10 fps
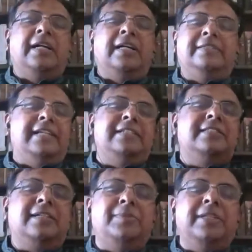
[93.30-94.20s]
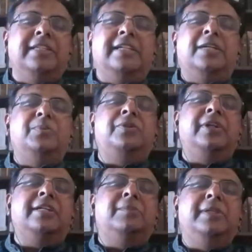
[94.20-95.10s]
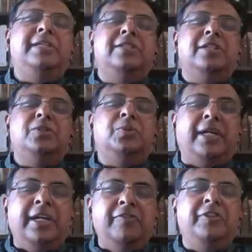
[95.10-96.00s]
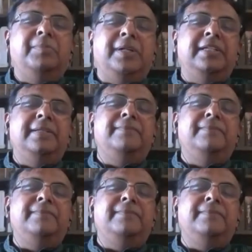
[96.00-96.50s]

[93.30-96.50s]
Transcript: That is something that I would recommend to everybody.